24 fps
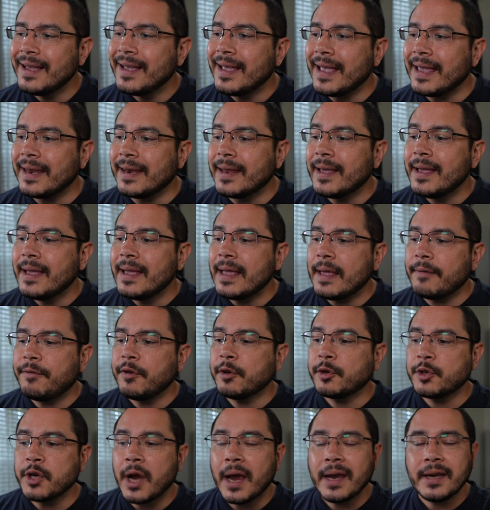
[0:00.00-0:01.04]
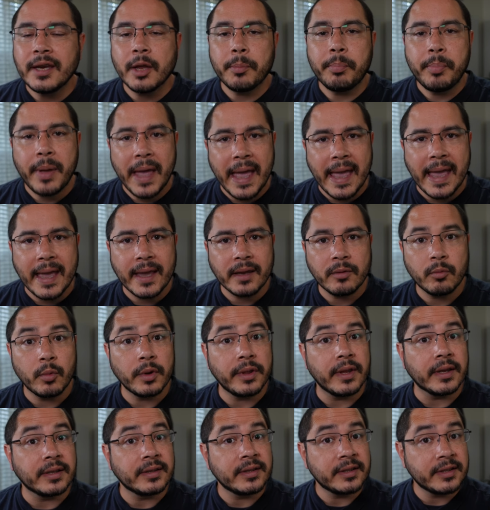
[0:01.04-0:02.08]
And if you're trying to pan
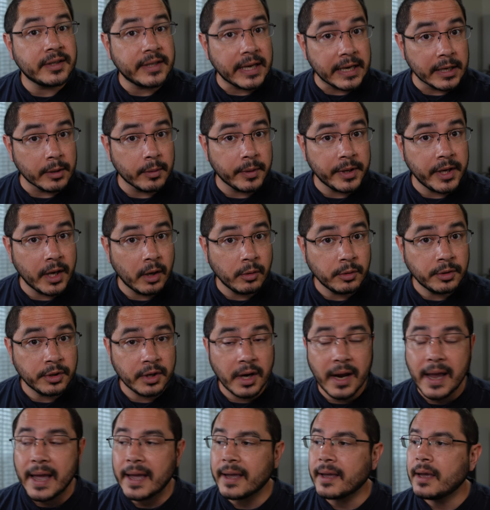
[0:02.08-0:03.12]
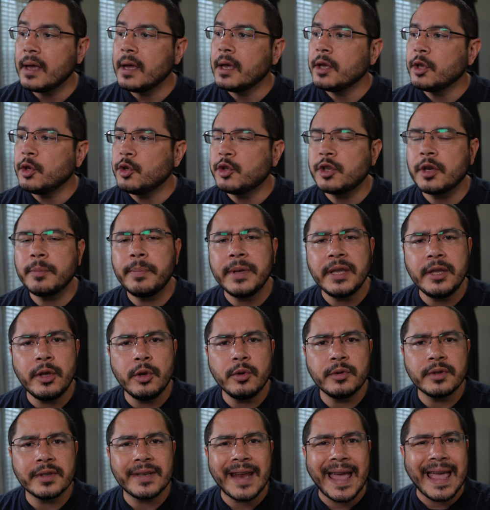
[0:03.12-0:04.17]
with a stereo track, you should be
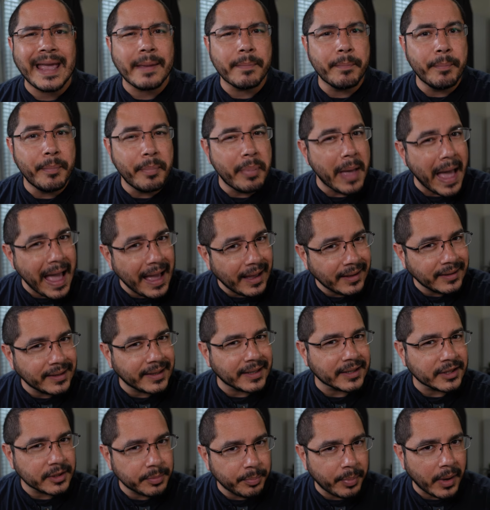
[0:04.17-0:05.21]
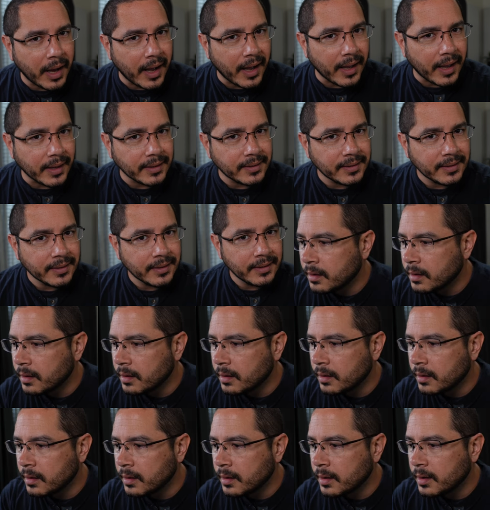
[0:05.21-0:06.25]
using a balance pot.
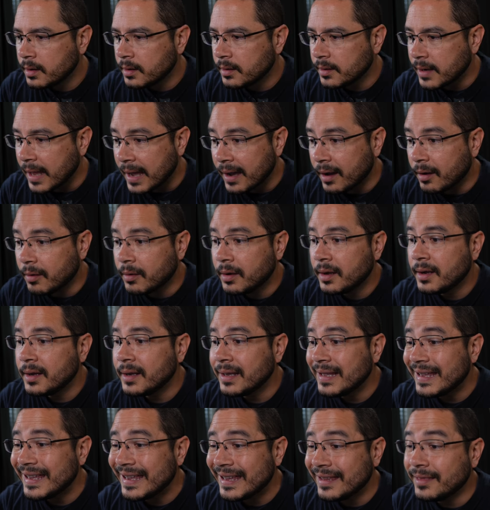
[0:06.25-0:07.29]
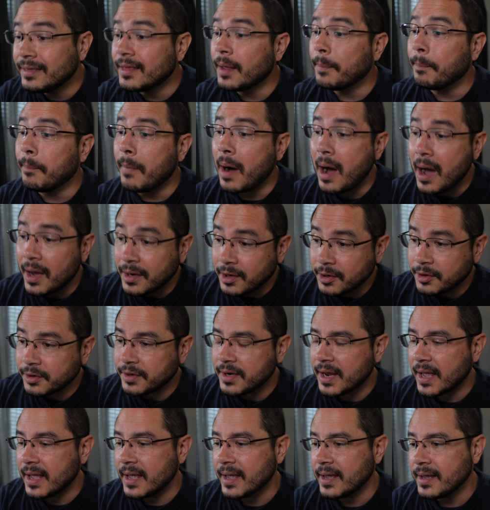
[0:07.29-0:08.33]
Now, in the modern
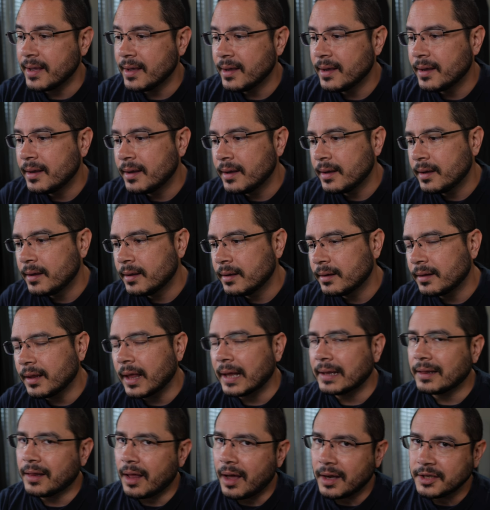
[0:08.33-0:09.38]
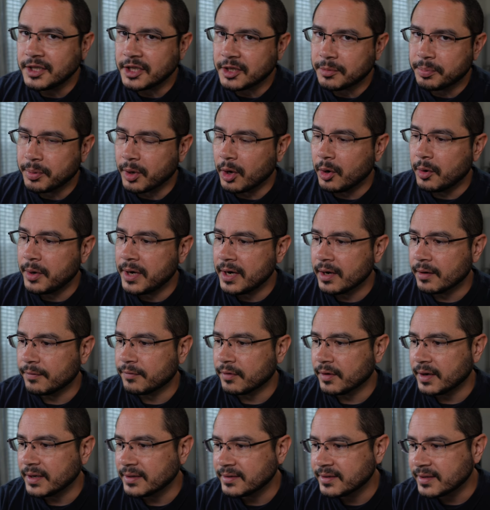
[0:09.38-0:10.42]
day, like Logic Pro here,
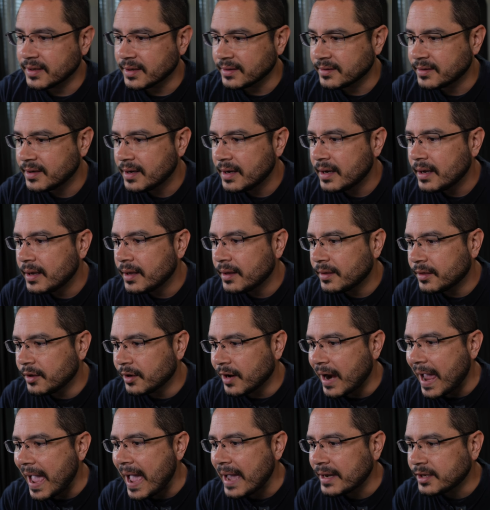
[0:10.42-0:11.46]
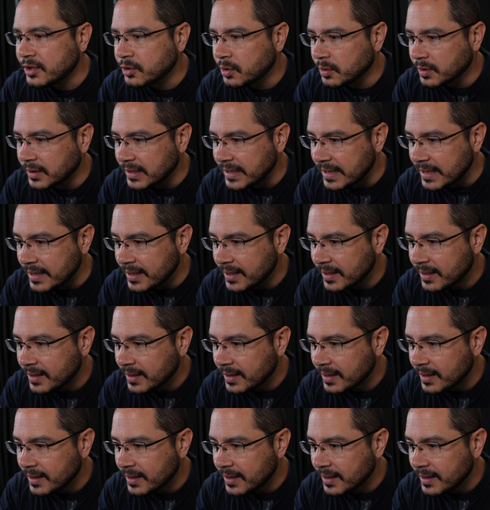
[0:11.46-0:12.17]
for instance, they're actually